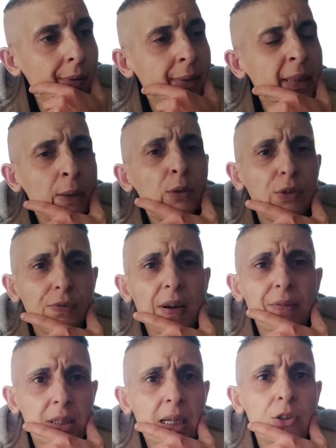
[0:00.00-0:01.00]
It was a very
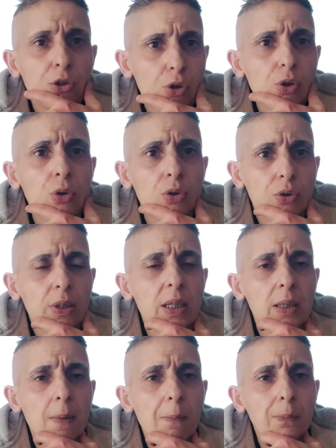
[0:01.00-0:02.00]
dangerous country.
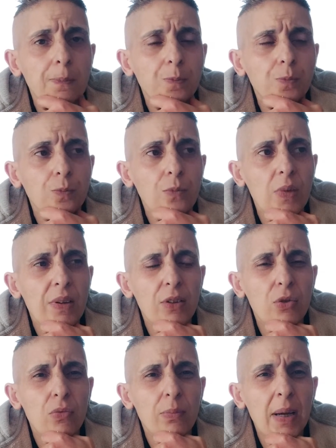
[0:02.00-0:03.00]
It was
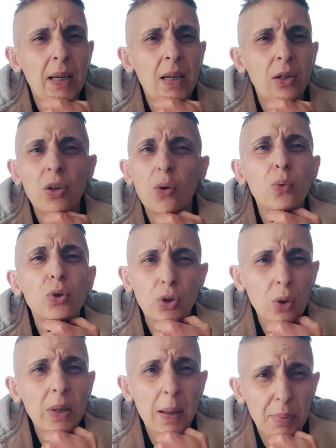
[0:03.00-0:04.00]
Romania? No, you know
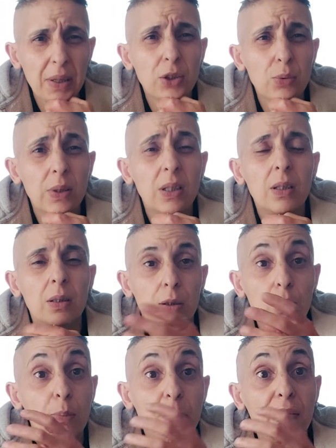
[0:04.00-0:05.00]
that place where there's
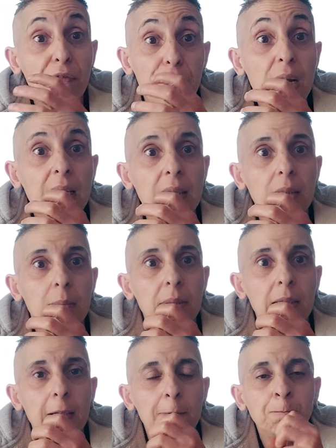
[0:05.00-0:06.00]
a big fight at the
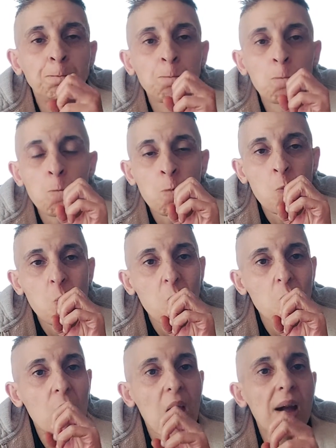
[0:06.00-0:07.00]
minute?
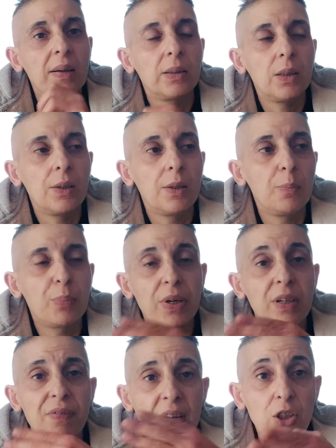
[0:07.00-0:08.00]
And Britain
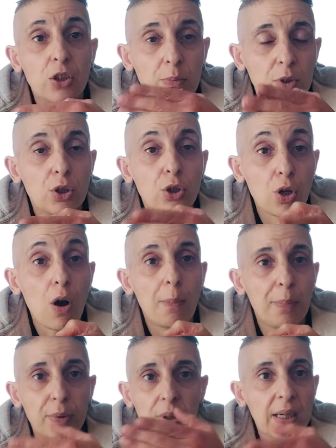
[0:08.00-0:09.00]
have asked them to stop,
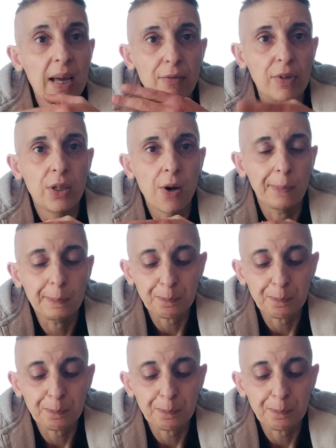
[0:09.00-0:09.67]
but they're carrying on.